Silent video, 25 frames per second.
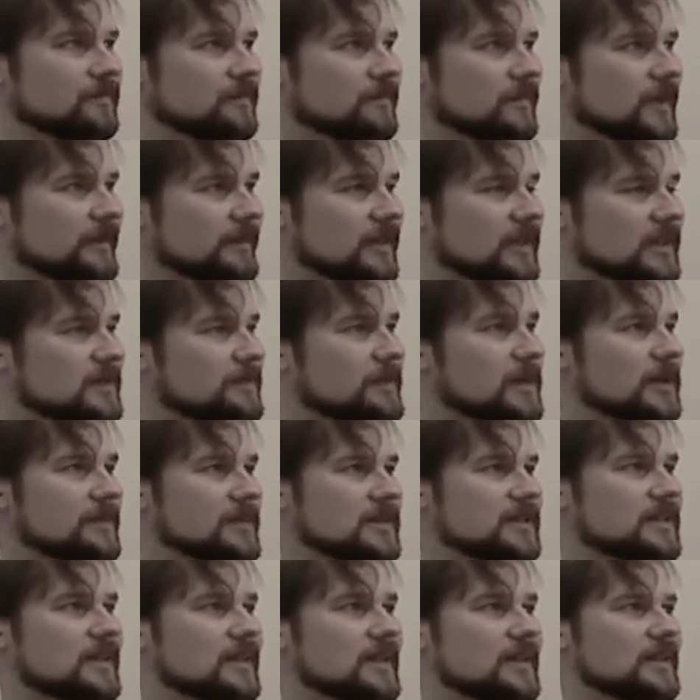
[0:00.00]
of the
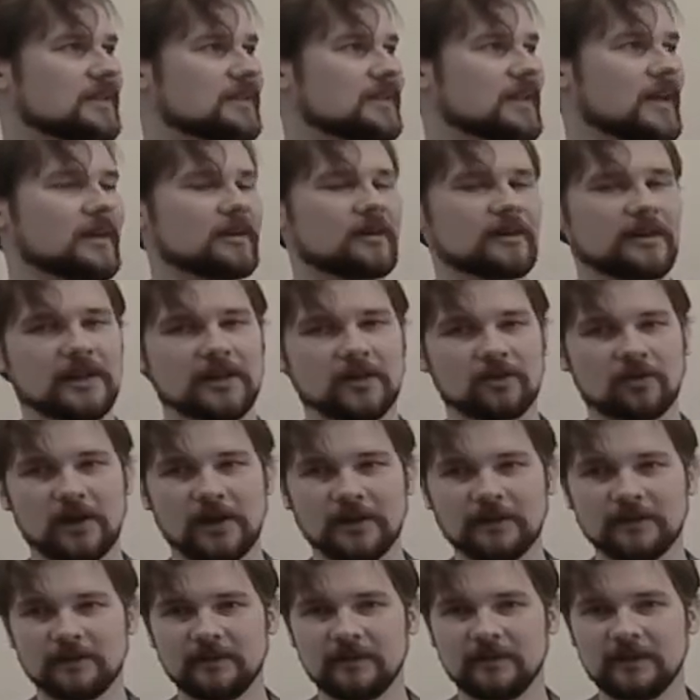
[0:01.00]
experiments that the designer can
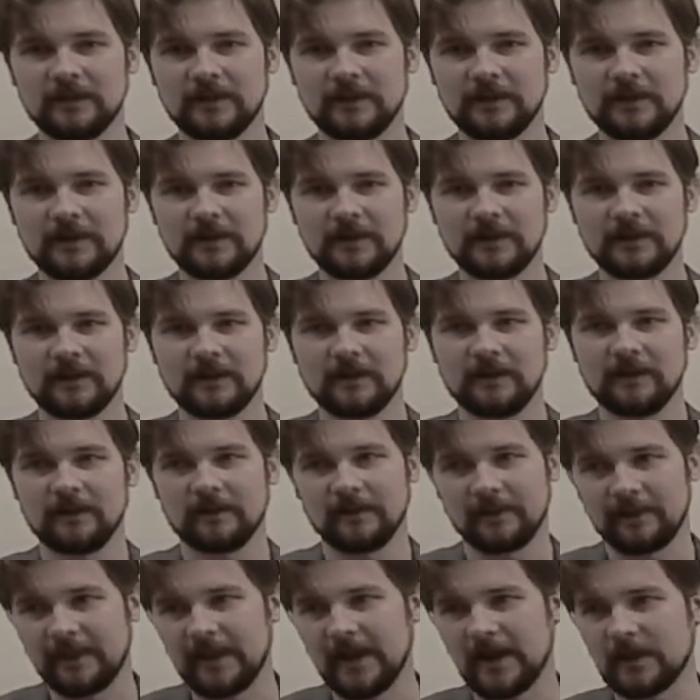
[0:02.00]
run
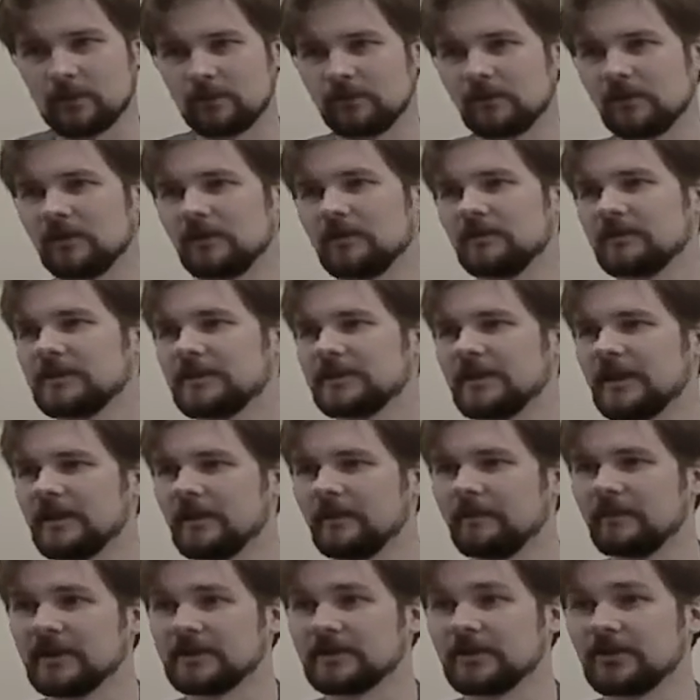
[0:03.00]
that will send
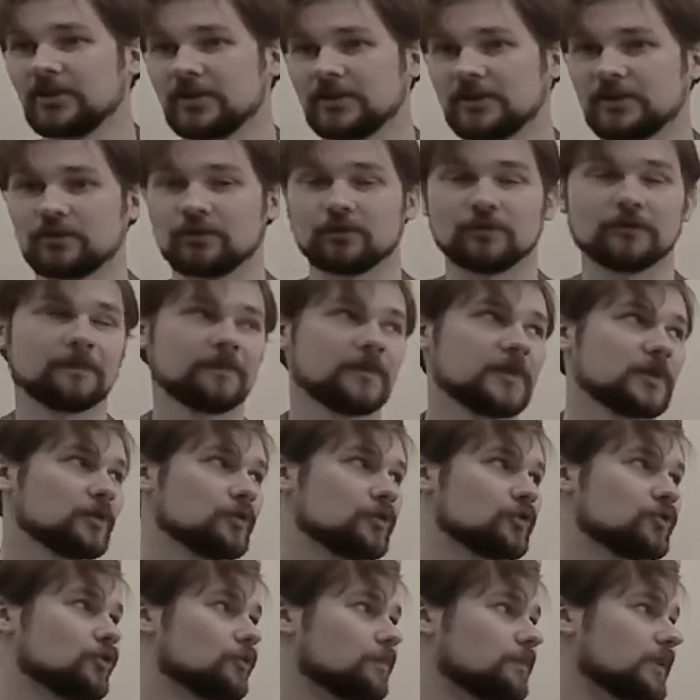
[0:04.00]
the messages to,
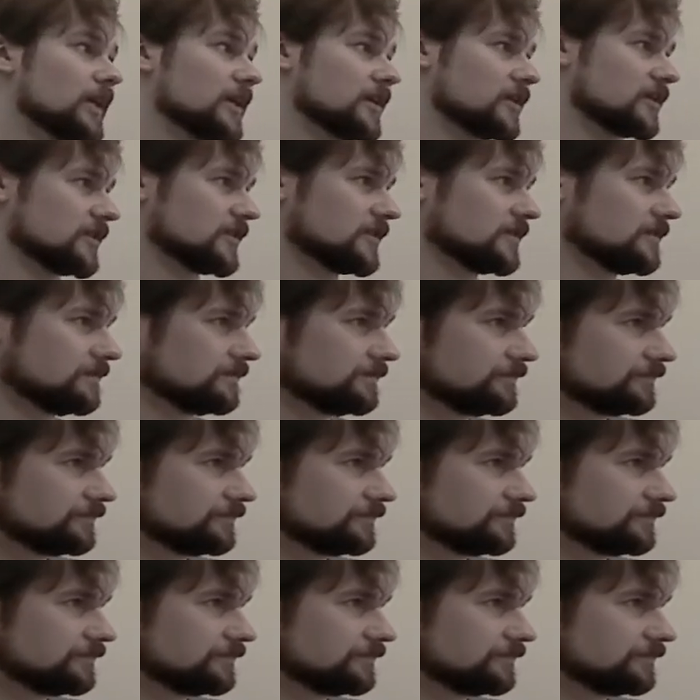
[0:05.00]
to, to players.